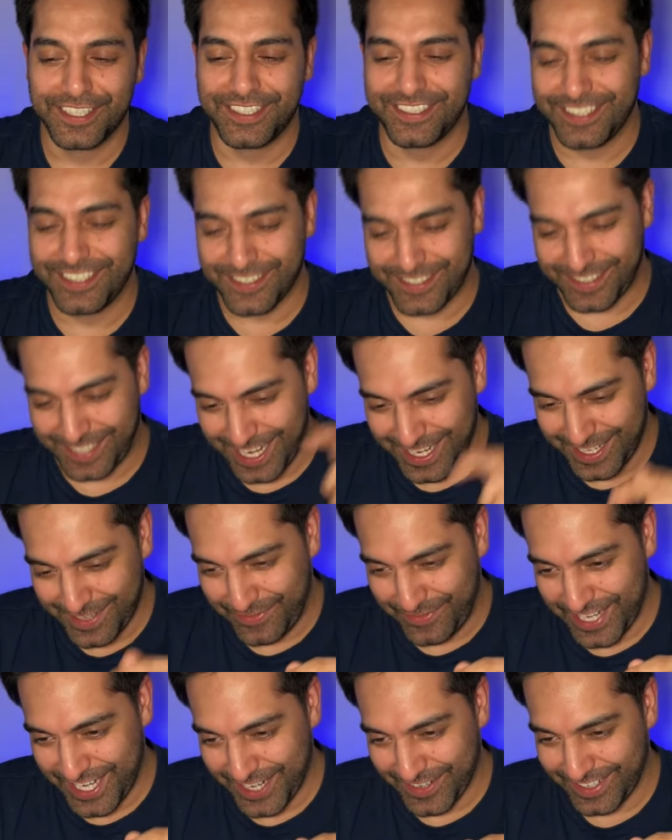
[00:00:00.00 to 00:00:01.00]
You say the
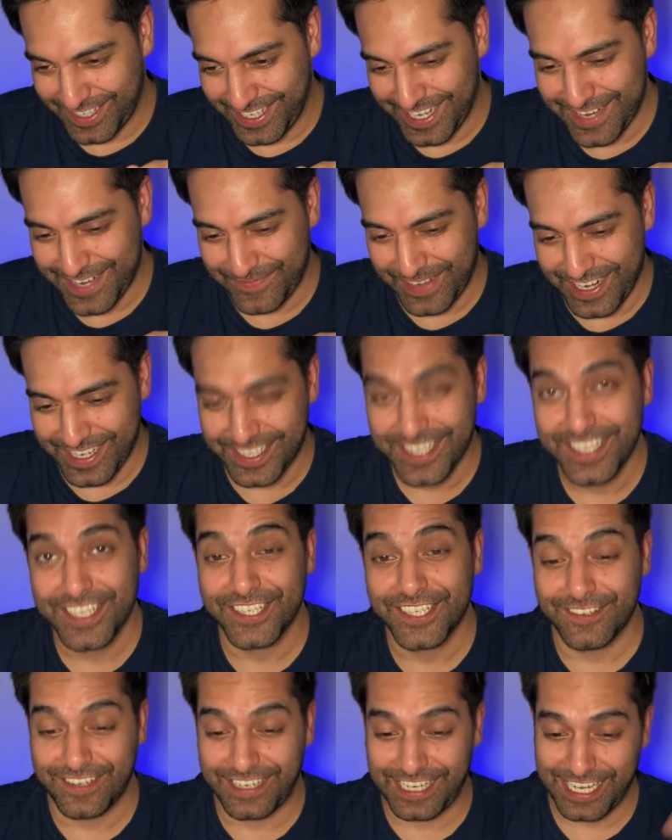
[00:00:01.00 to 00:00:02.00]
video clickbait.
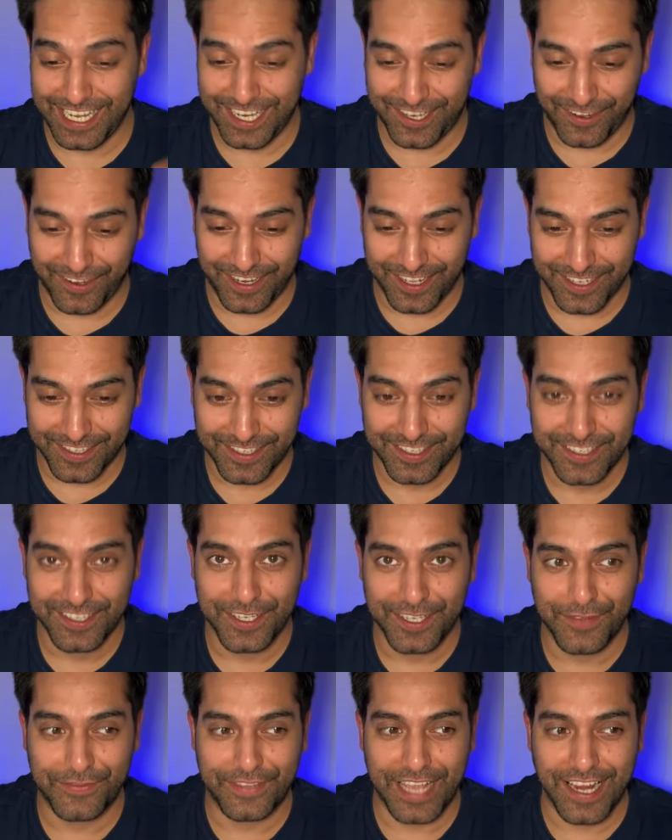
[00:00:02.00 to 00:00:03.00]
You click on it.
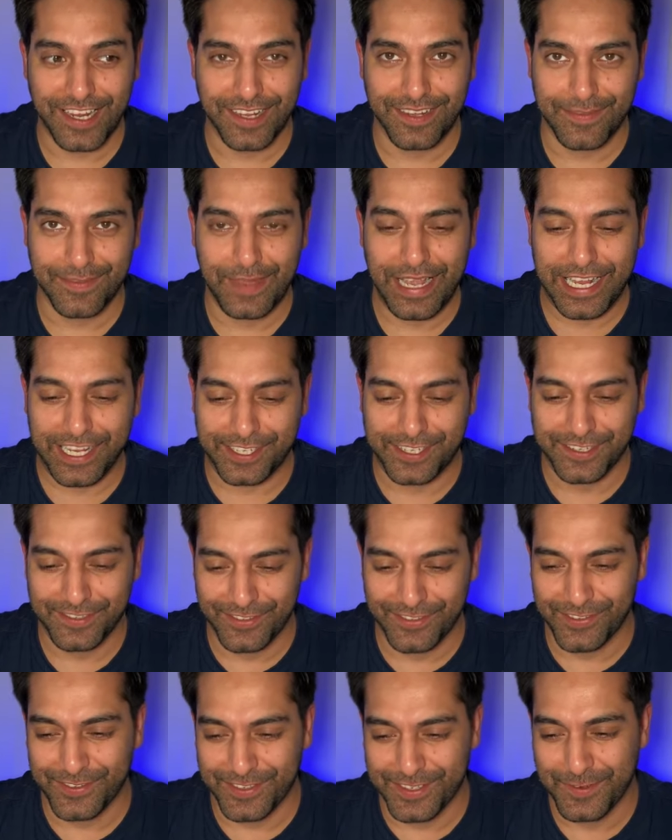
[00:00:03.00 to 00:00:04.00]
You've taken the bait.
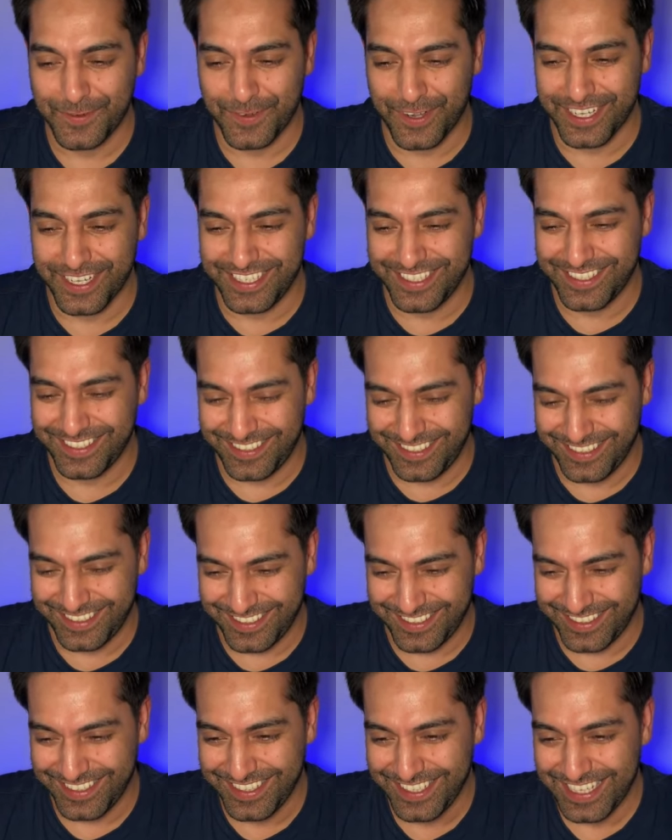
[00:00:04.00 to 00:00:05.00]

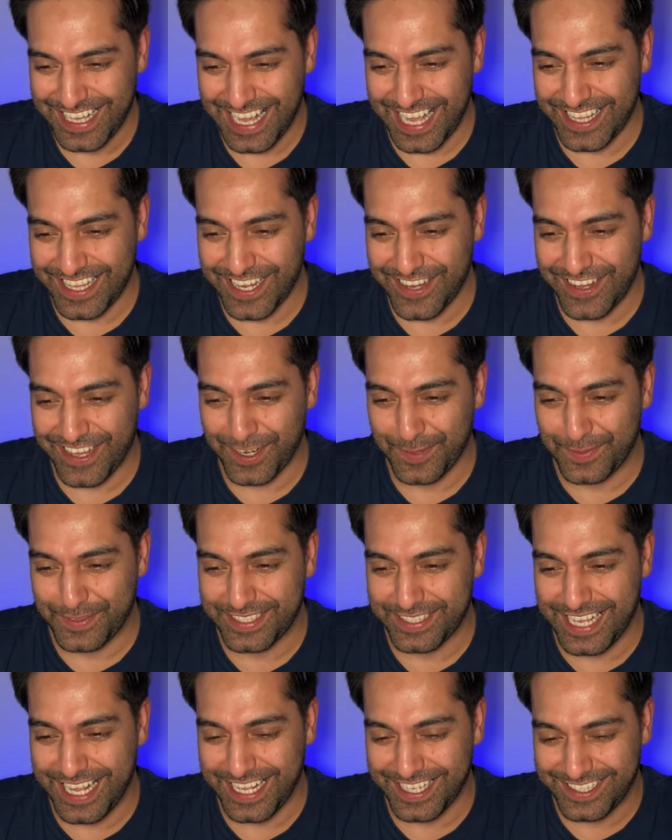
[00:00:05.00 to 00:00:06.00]
And then you get
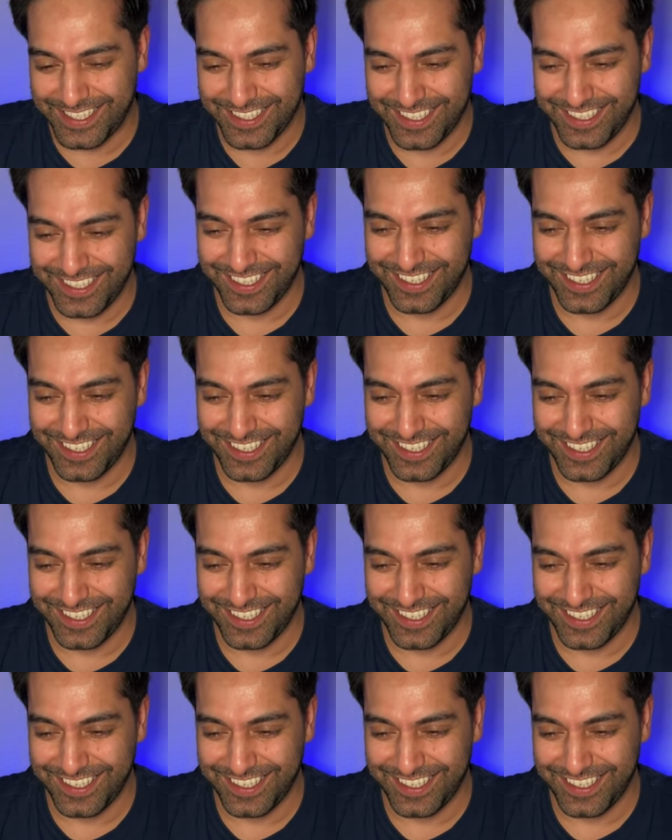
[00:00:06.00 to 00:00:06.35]
upset.